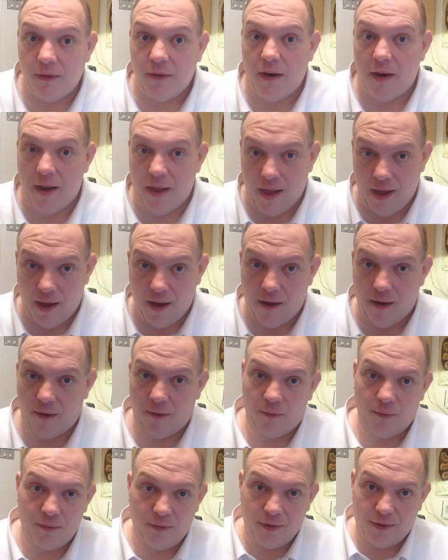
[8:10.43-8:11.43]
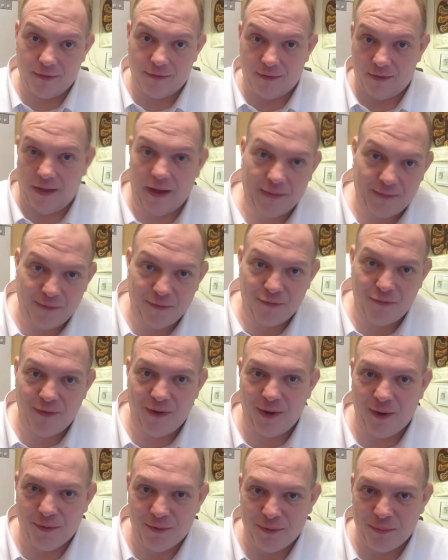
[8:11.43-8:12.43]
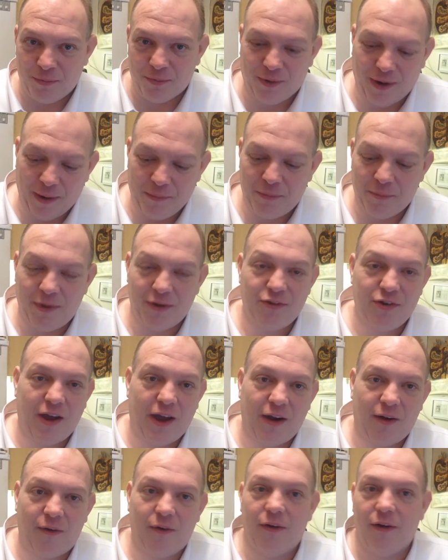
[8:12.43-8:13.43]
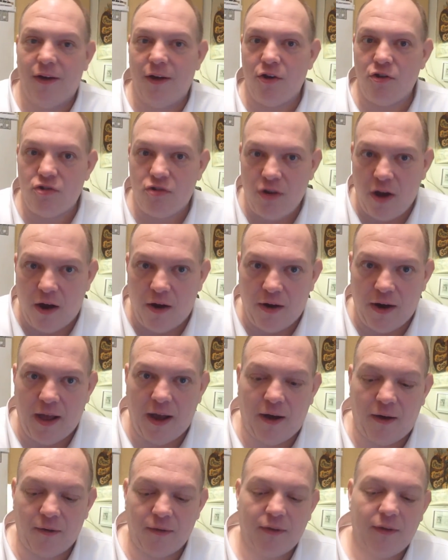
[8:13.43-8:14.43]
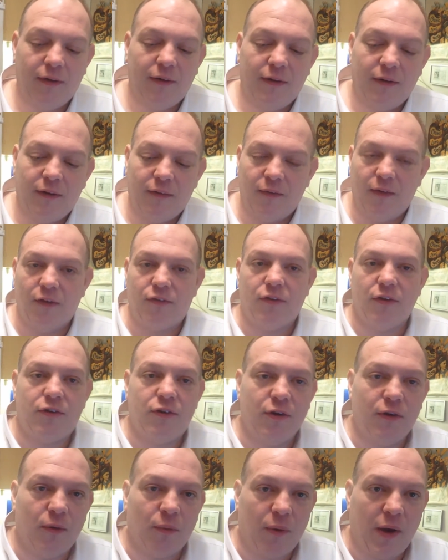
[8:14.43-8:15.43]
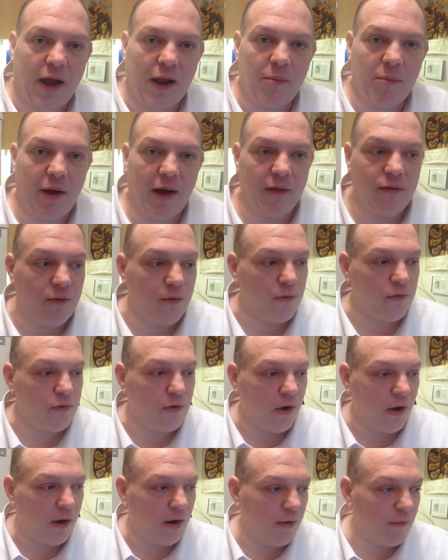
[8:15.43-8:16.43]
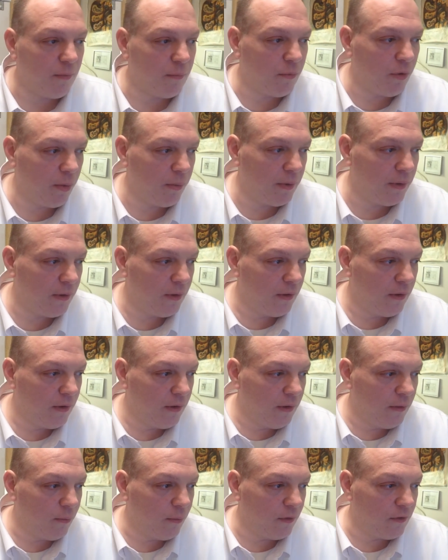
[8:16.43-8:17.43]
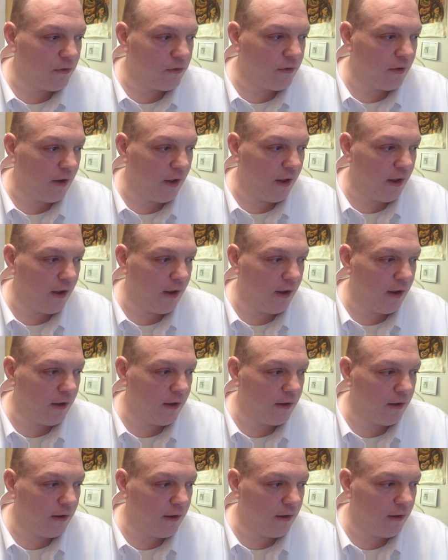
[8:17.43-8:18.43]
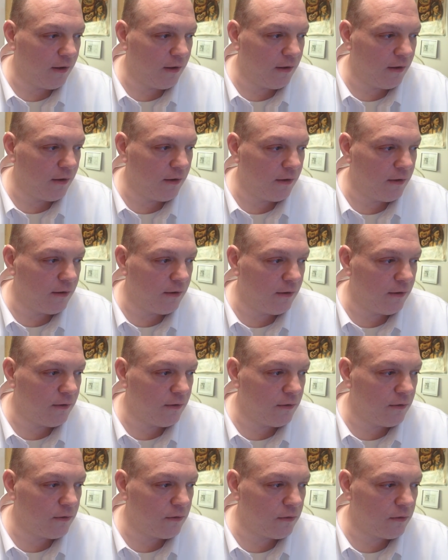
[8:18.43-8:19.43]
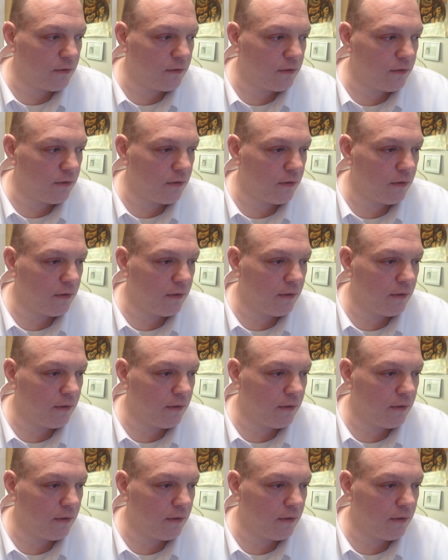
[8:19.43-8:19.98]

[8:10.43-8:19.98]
Now you get to like this video, subscribe to my channel, share it out, listen to the random iTunes song of the moment, which today is...